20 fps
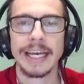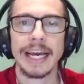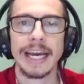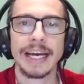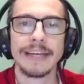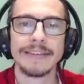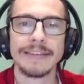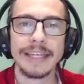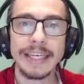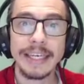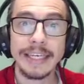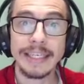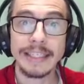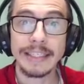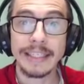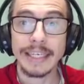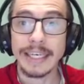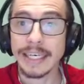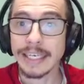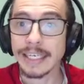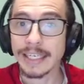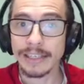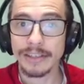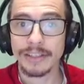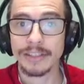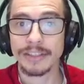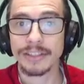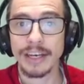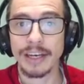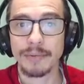And then it
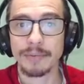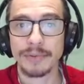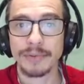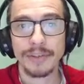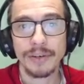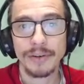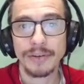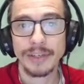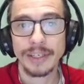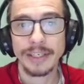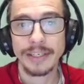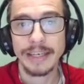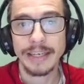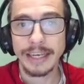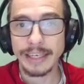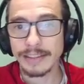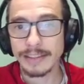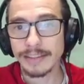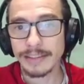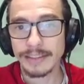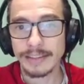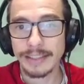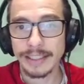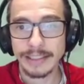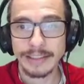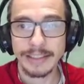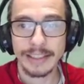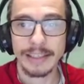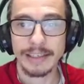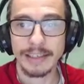clears up, so the next
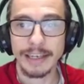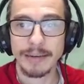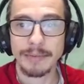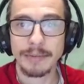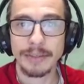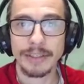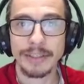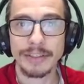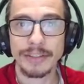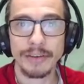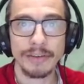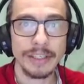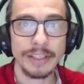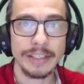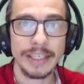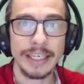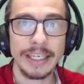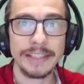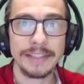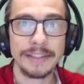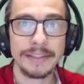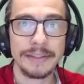60 kilometers only takes